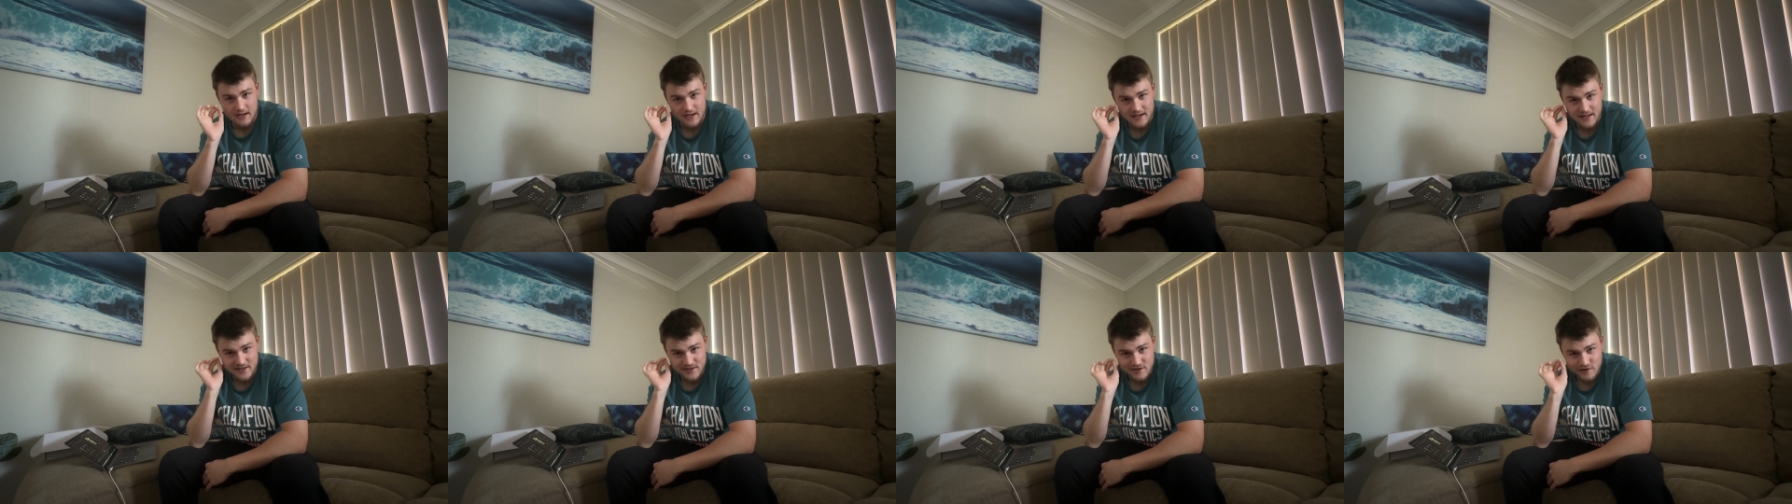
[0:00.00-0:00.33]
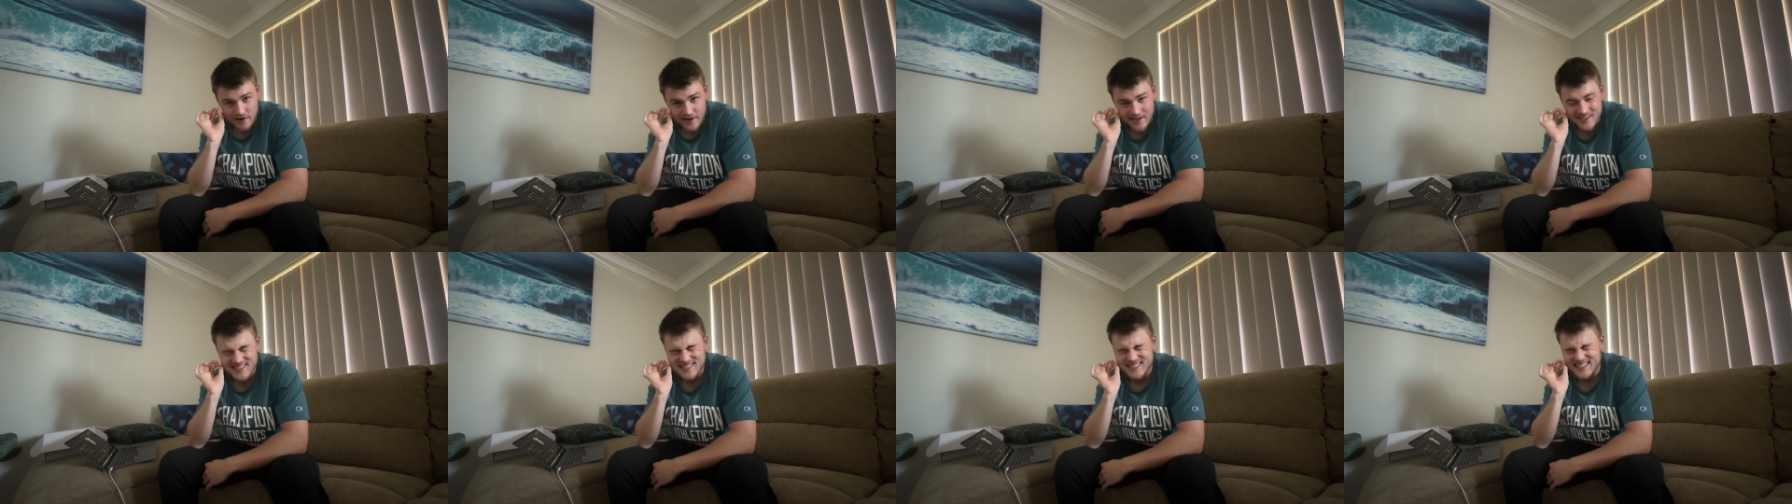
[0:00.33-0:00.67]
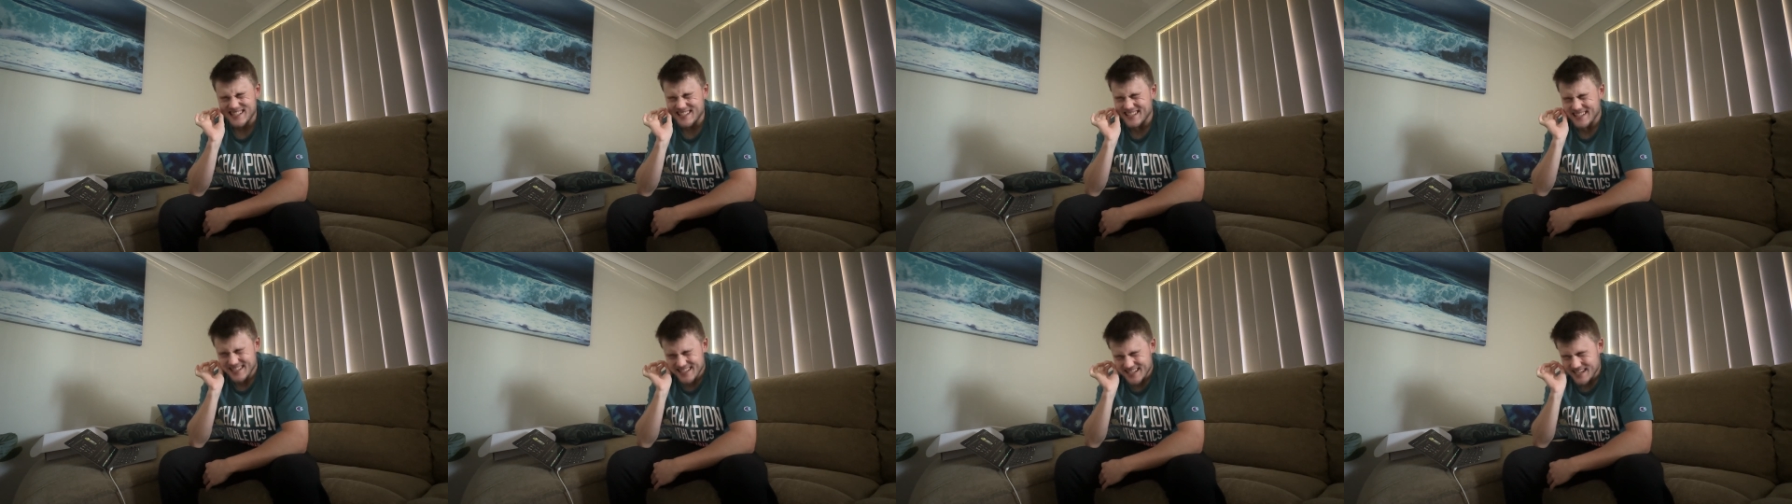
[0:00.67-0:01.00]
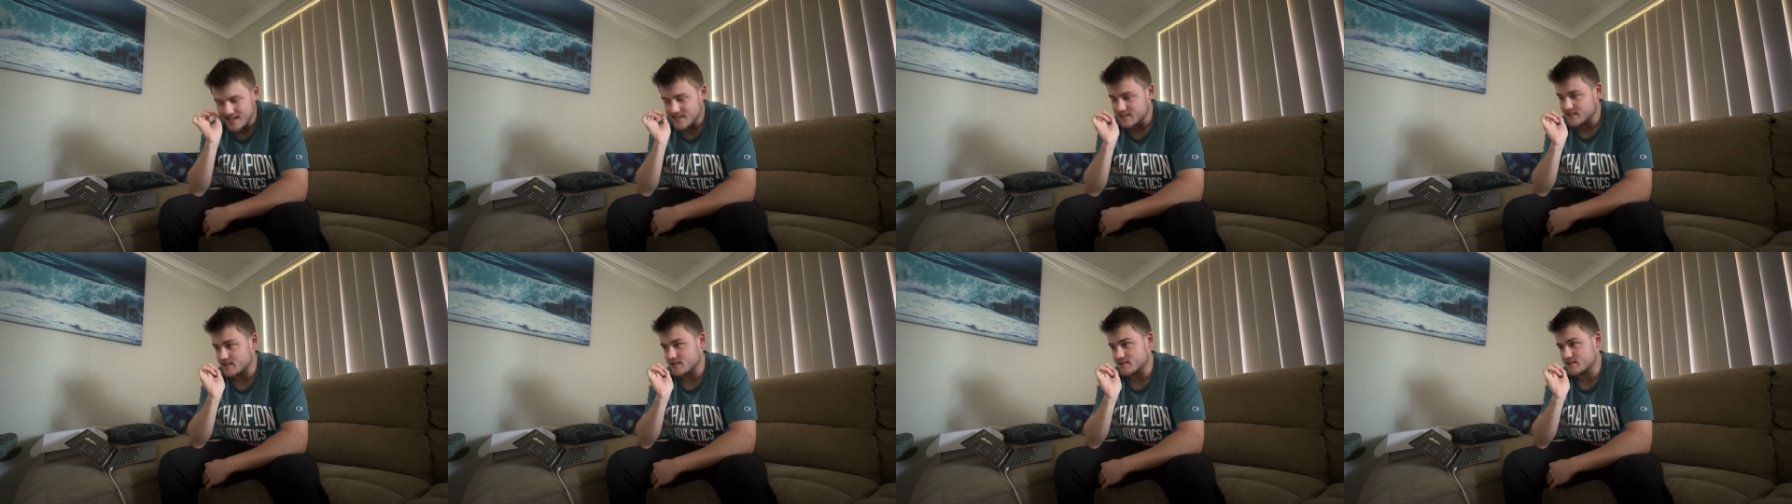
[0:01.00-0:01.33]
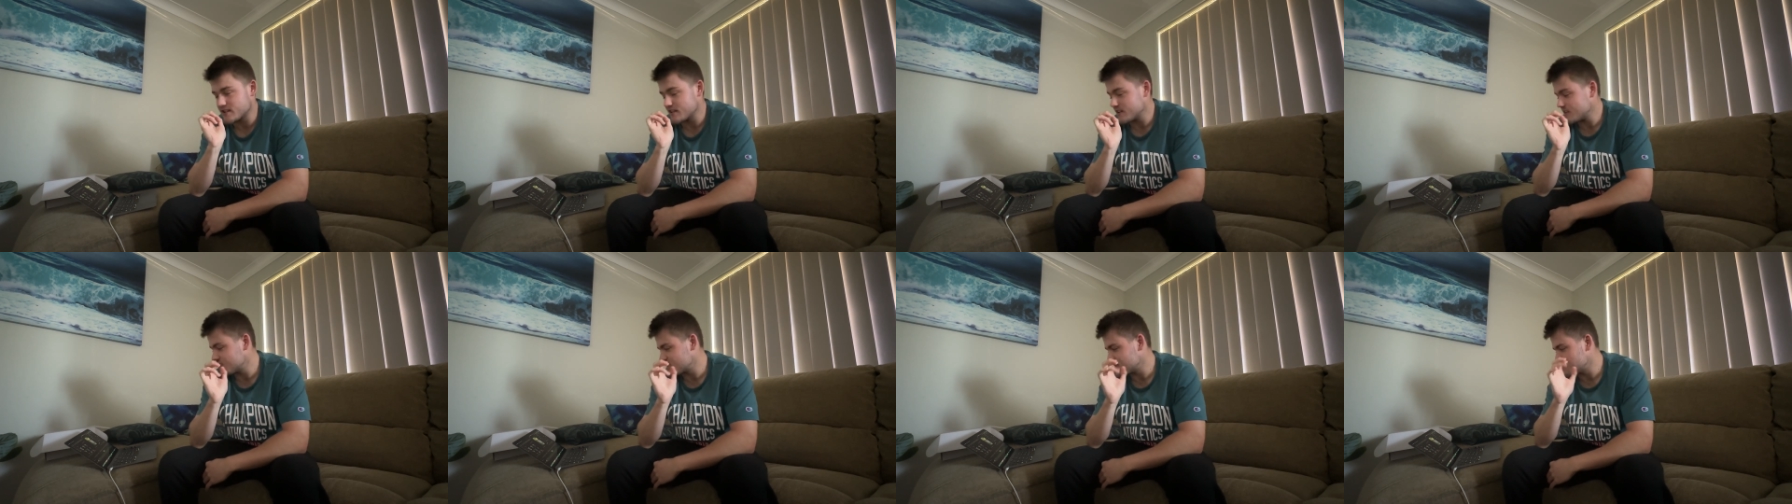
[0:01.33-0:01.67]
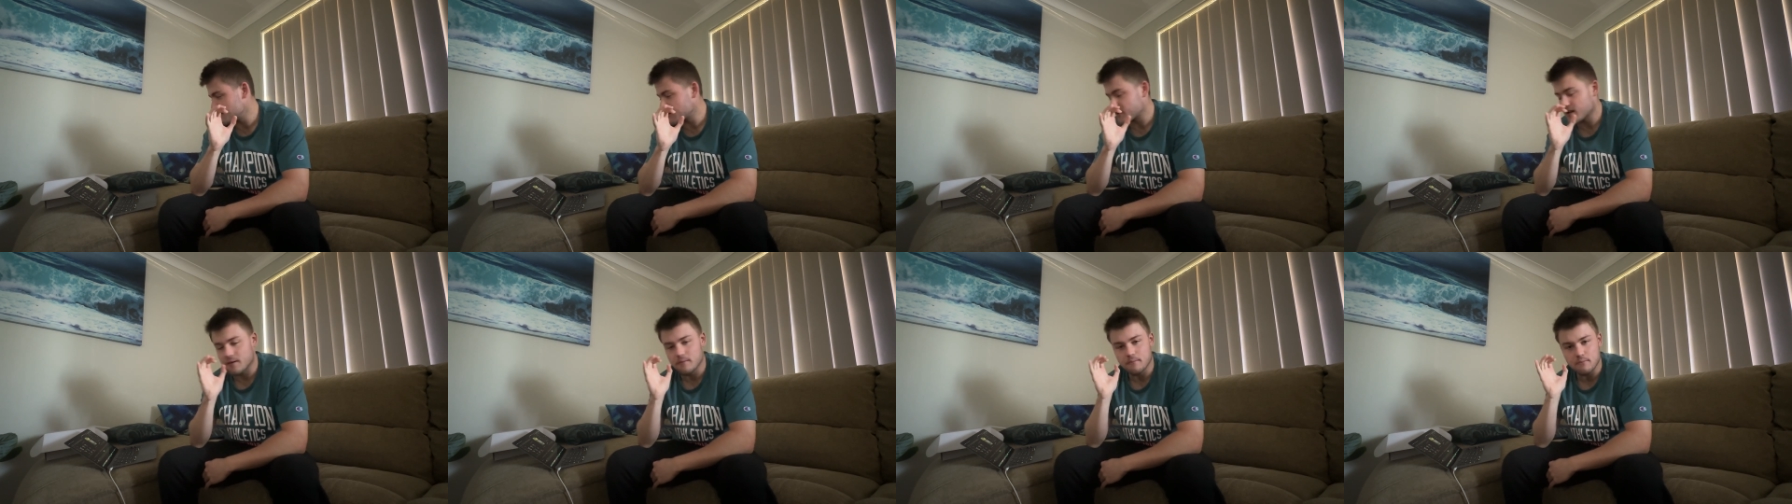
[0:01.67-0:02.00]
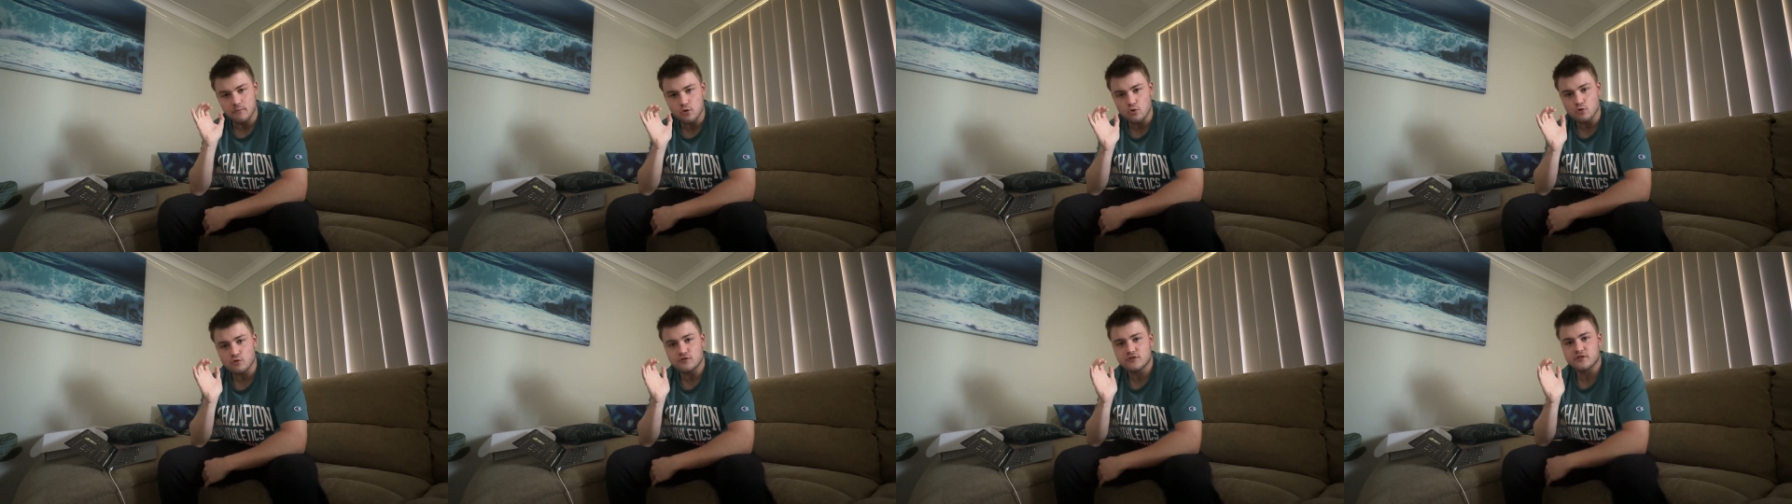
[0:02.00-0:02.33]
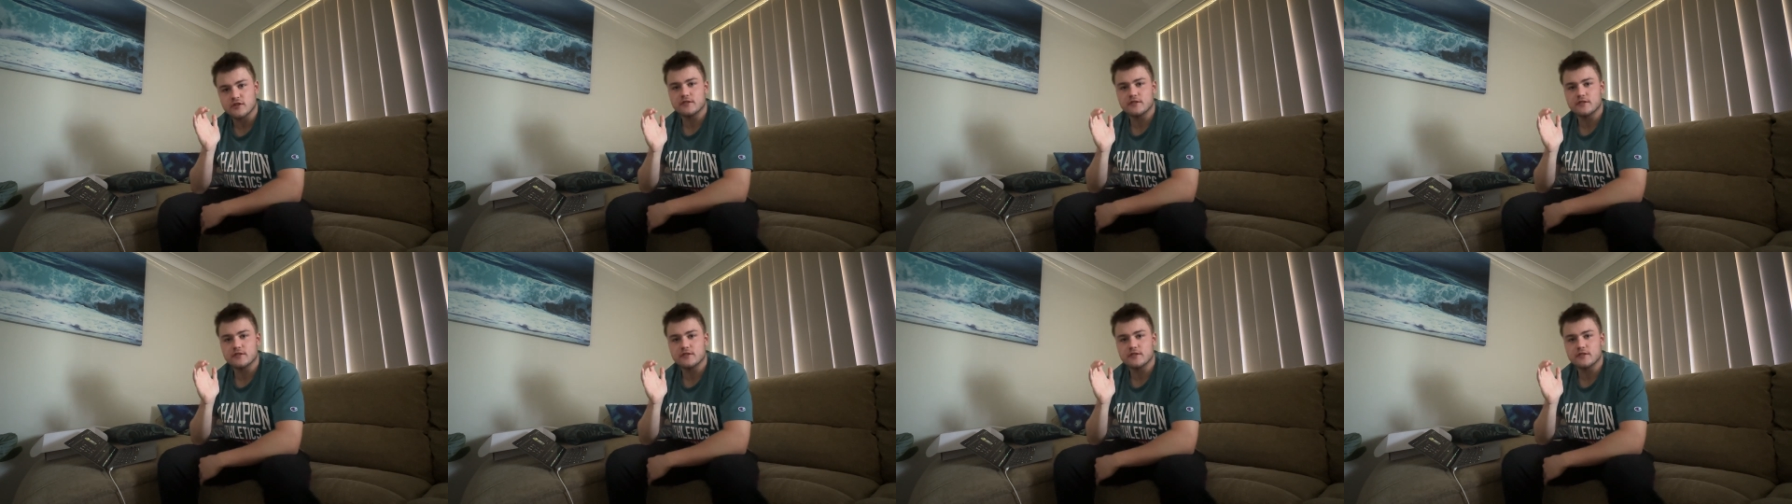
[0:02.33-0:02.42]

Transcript: and nice, easy scene to make a mood.